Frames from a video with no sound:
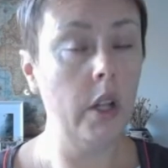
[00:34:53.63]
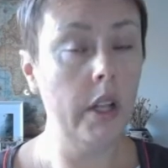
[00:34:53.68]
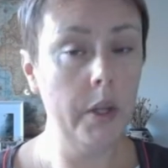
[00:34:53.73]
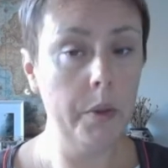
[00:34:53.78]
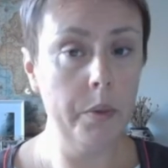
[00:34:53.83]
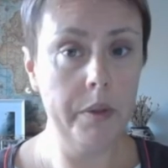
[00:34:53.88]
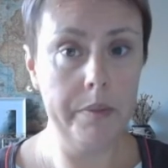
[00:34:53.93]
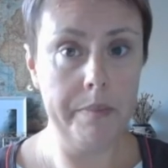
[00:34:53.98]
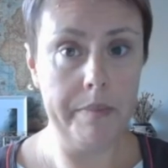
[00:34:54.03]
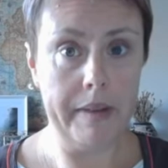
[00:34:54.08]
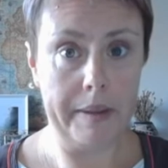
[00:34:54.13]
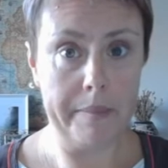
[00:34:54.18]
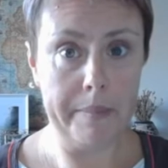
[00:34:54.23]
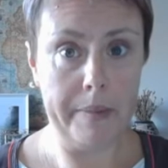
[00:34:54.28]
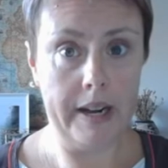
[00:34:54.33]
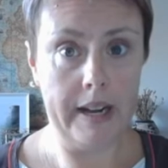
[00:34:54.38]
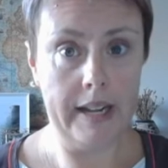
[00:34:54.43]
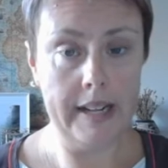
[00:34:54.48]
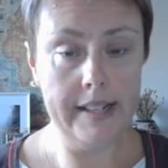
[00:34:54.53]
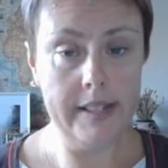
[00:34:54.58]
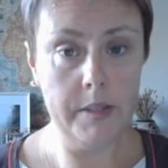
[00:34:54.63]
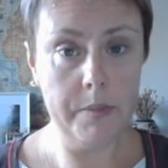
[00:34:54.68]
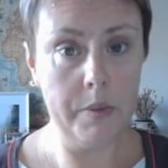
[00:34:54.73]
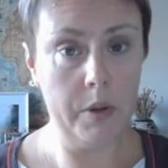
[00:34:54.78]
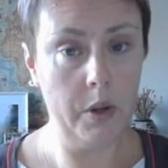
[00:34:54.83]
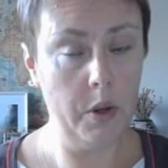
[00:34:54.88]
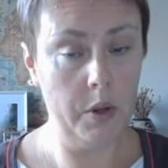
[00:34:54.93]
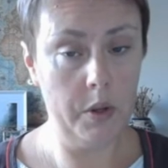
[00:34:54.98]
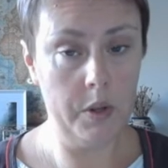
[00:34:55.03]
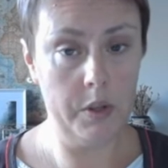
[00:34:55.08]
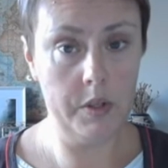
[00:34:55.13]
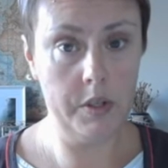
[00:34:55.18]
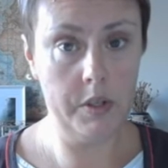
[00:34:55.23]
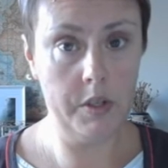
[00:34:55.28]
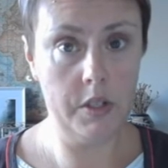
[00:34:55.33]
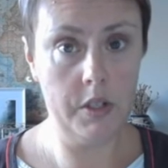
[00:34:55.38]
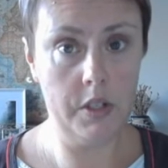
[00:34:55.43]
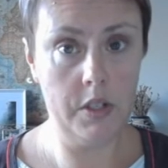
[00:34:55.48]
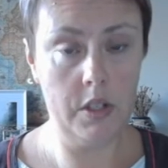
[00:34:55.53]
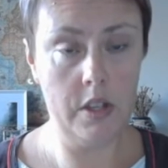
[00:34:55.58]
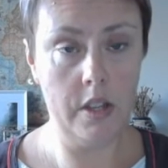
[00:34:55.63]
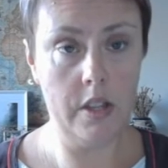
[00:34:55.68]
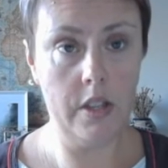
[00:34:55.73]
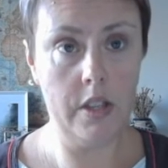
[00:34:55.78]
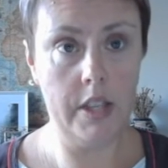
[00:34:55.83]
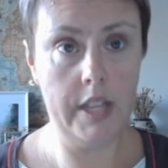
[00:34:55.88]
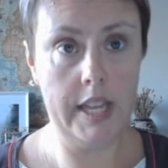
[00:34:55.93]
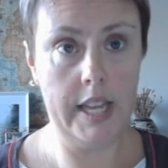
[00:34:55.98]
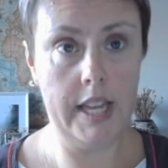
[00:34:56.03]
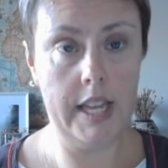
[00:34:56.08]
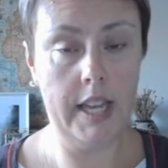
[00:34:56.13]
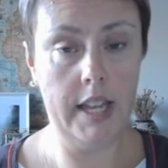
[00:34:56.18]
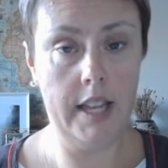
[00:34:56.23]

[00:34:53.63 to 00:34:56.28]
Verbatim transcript: and in terms of the bird